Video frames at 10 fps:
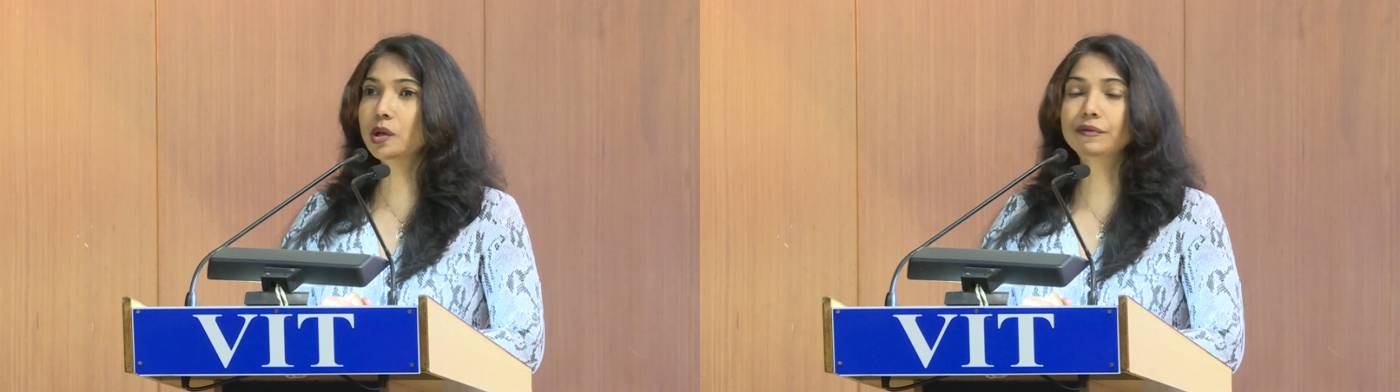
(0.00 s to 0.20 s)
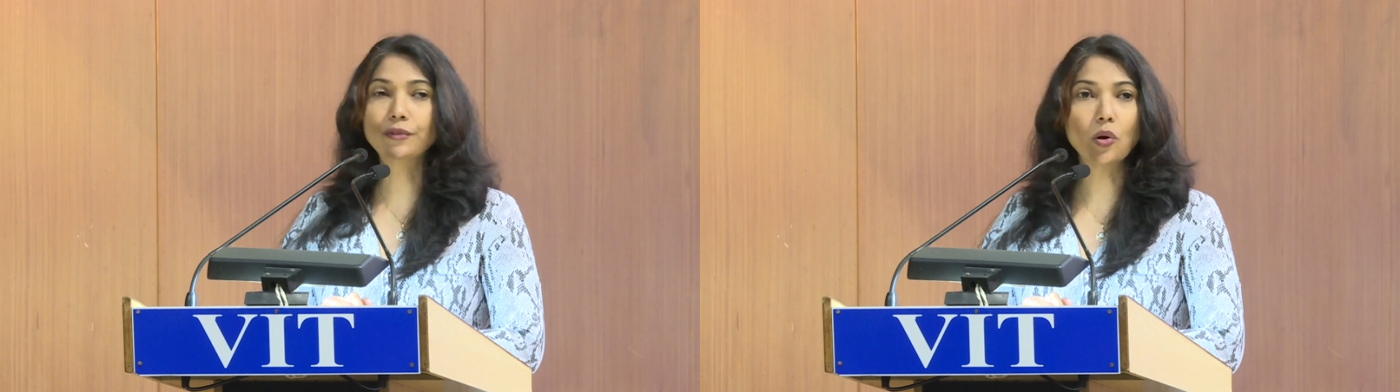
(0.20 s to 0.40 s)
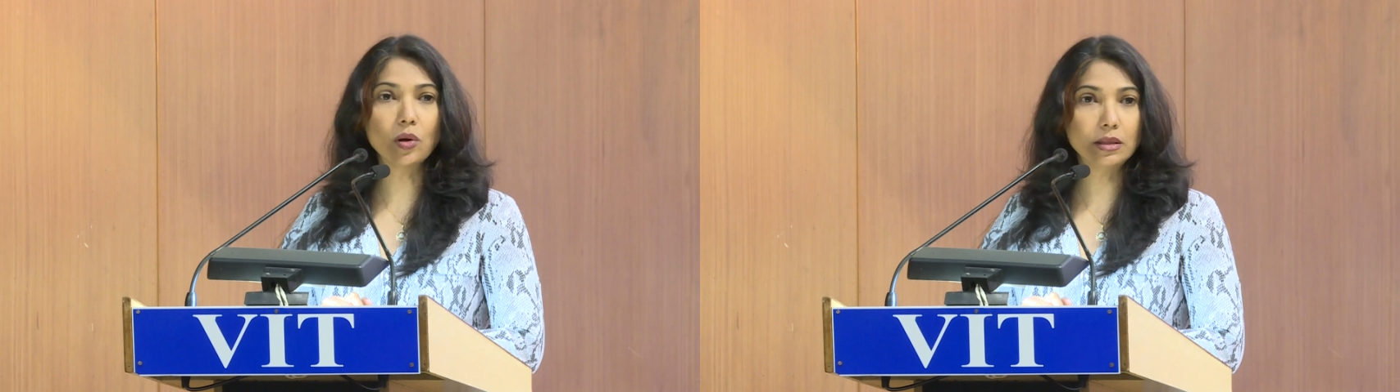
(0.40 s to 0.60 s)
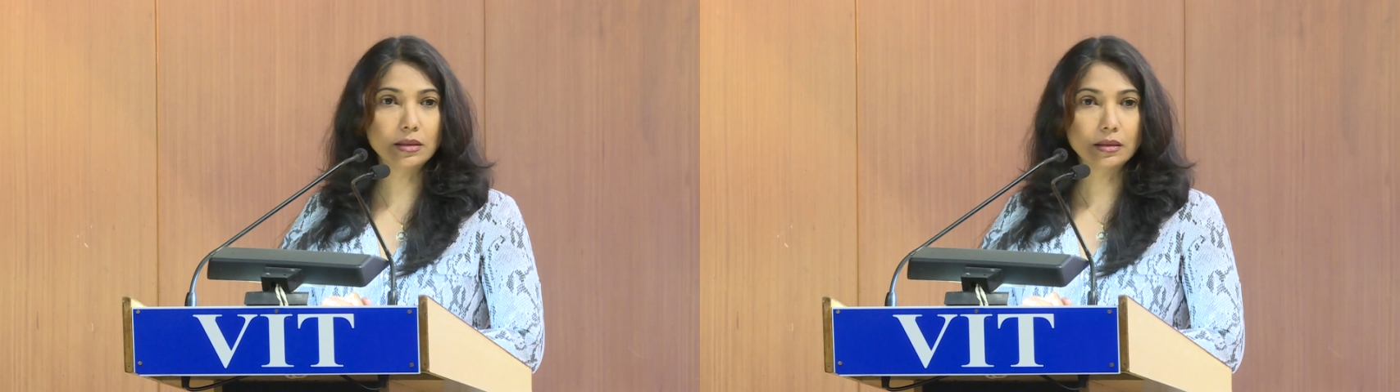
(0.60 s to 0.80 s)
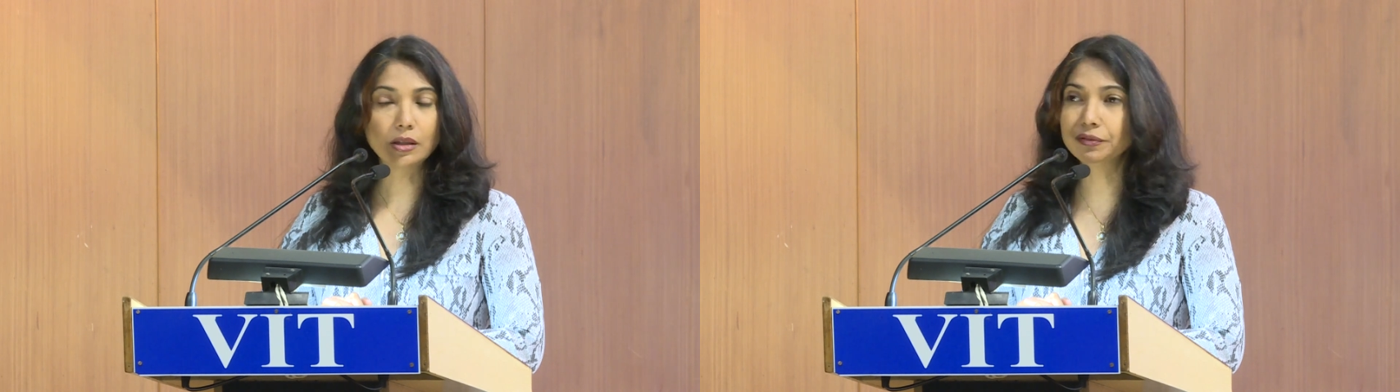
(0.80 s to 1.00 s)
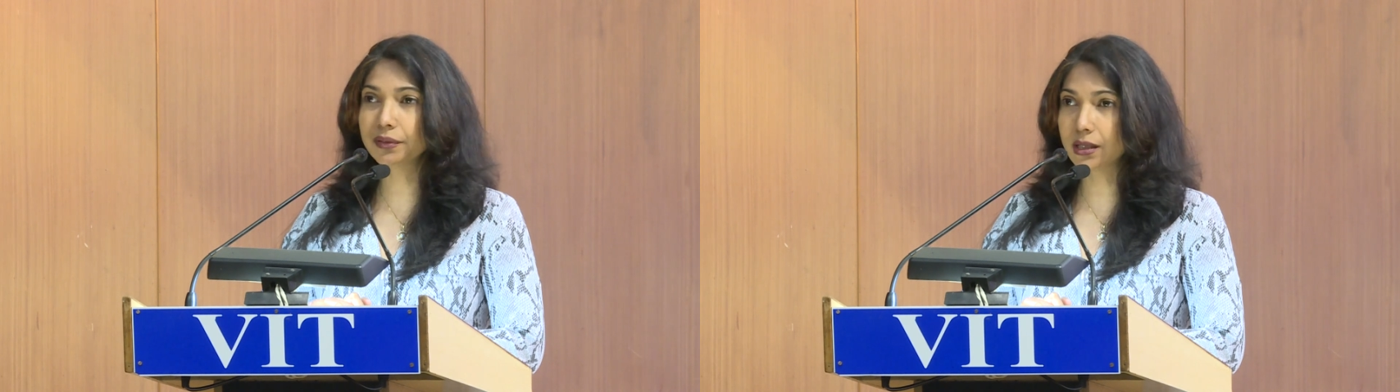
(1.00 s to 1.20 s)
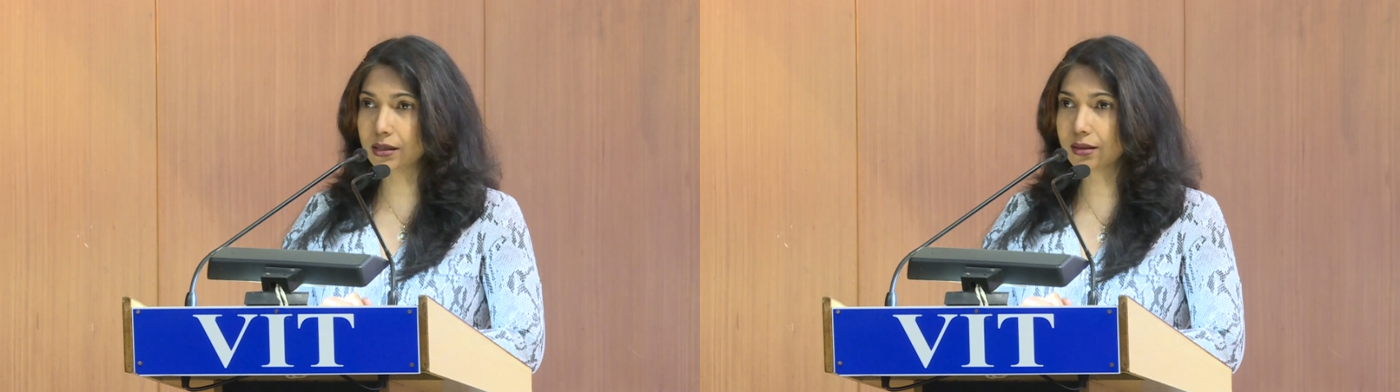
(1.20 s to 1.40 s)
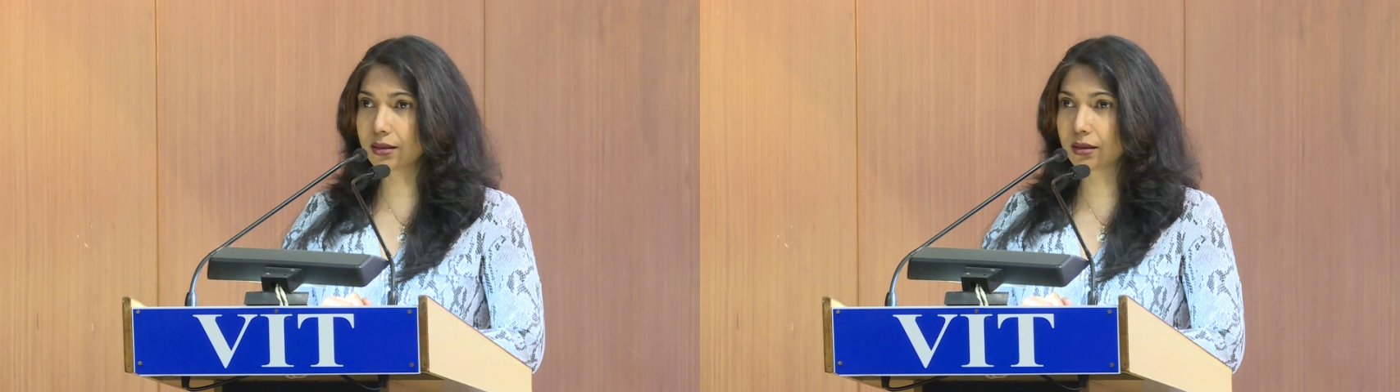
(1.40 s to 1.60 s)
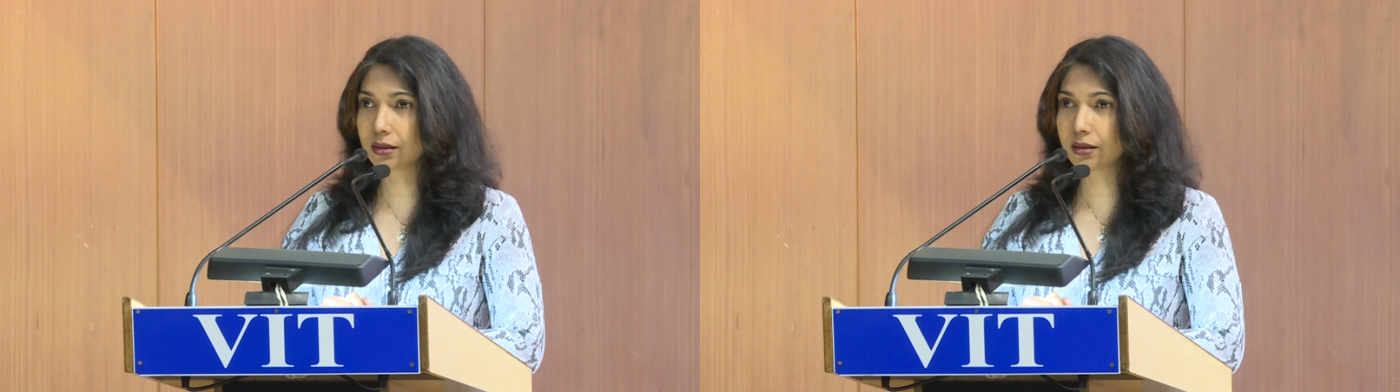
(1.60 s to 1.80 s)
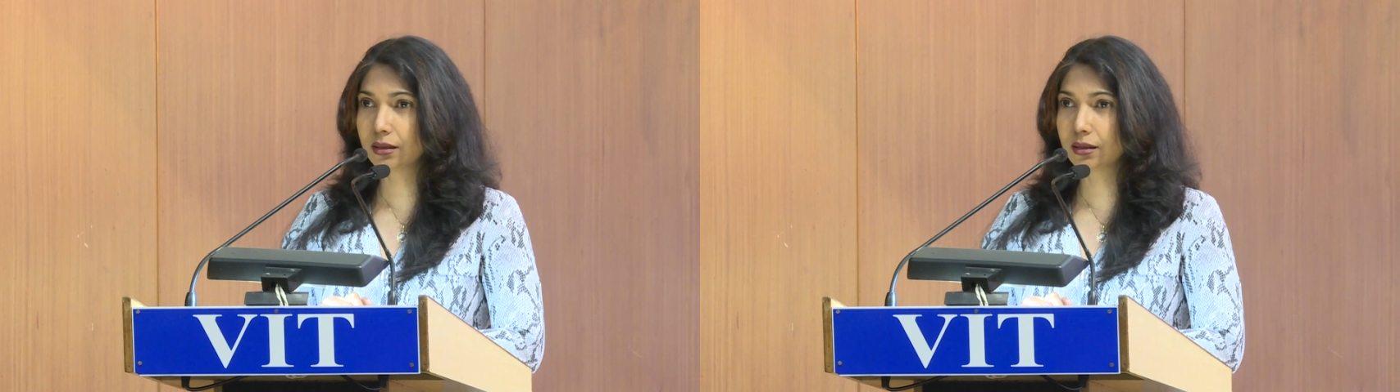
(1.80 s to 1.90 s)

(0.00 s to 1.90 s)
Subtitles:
of all of us